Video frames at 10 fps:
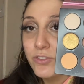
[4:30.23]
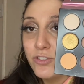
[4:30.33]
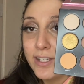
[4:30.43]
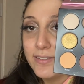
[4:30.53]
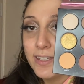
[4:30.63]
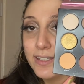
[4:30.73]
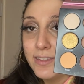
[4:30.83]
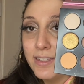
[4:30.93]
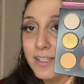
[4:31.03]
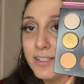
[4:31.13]
shades like
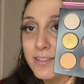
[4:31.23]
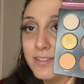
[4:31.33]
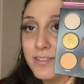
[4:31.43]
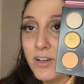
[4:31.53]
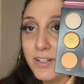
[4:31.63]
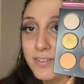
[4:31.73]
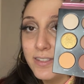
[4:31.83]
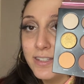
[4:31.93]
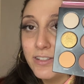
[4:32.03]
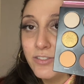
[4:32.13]
this. Honestly,
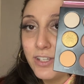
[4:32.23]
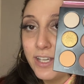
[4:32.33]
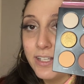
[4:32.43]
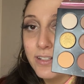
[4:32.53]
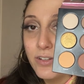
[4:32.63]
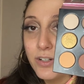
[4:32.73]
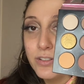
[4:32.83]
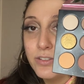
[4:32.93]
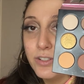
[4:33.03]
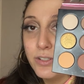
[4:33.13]
this shade is
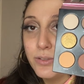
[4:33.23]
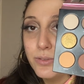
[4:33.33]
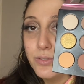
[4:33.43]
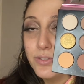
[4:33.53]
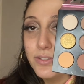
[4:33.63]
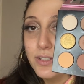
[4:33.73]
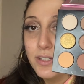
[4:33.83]
hard to use.